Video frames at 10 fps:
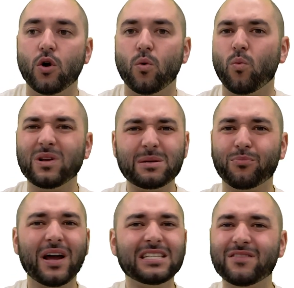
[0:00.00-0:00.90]
What's
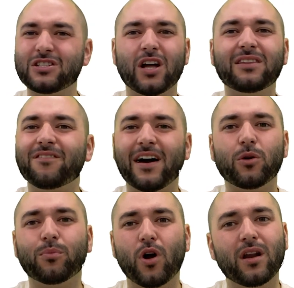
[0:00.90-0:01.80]
impressive is not the final
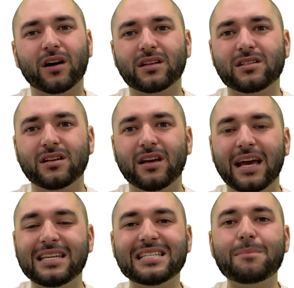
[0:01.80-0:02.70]
product. It
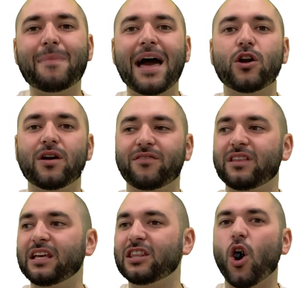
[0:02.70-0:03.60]
doesn't matter if
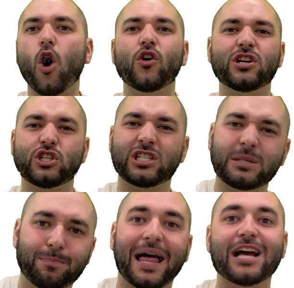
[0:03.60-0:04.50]
the artist just
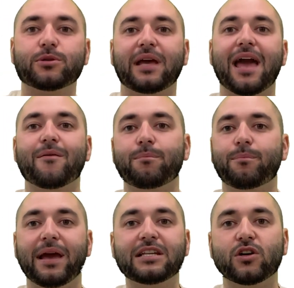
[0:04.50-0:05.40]
splashed
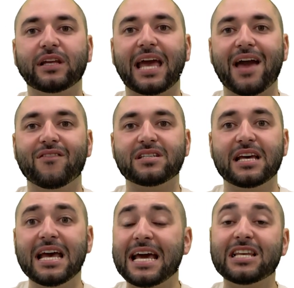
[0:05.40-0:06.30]
paint on the canvas.
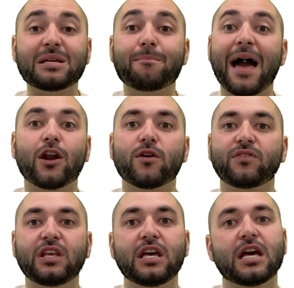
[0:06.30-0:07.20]
It doesn't matter if
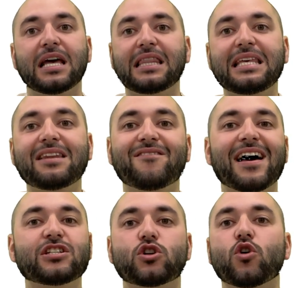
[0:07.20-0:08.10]
the
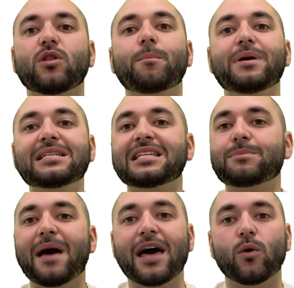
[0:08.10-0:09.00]
investor or the
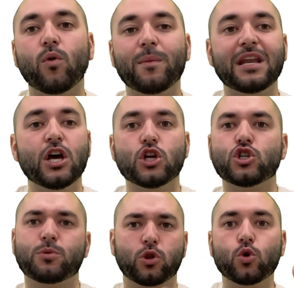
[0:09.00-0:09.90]
businessman or woman
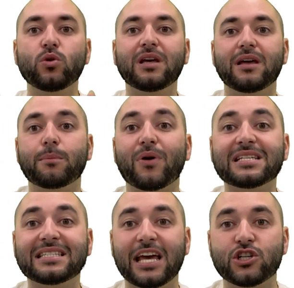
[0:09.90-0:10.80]
just threw the
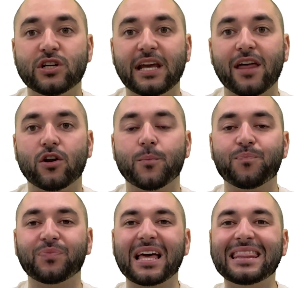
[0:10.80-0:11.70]
presentation together.
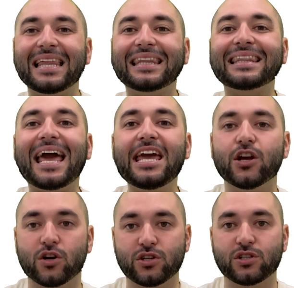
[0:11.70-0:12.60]
The
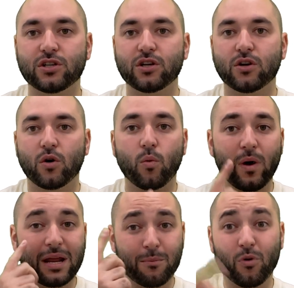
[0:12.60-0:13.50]
layers, or what
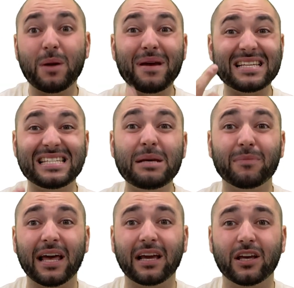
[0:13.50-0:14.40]
it may seem
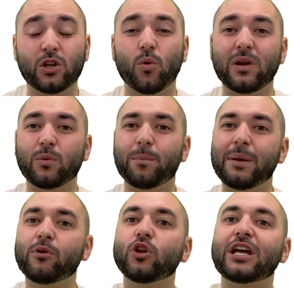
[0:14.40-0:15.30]
like. When
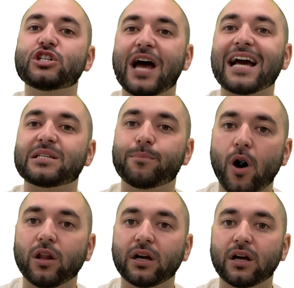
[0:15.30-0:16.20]
people look at Jackson
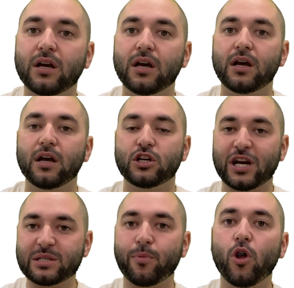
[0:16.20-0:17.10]
Pollock
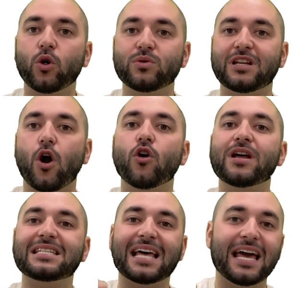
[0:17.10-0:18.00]
was an
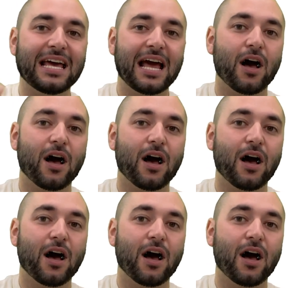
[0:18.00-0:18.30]
artist that,